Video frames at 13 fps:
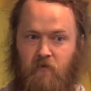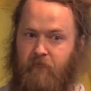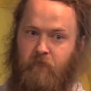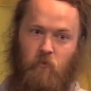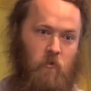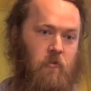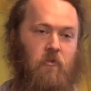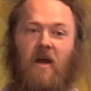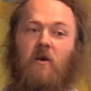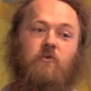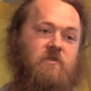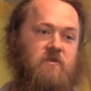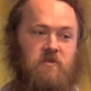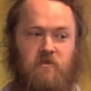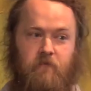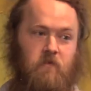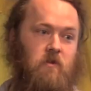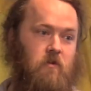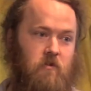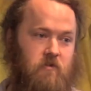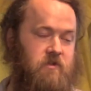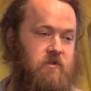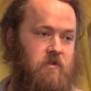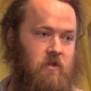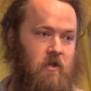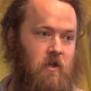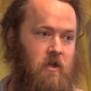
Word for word: for thousands of years.